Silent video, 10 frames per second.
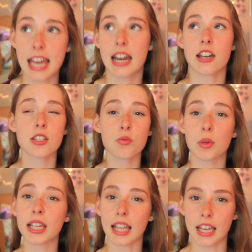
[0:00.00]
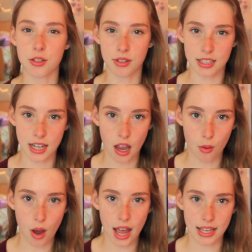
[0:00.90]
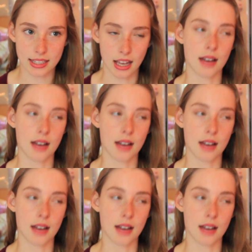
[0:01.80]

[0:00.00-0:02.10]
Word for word: And I just really like doing DIYs.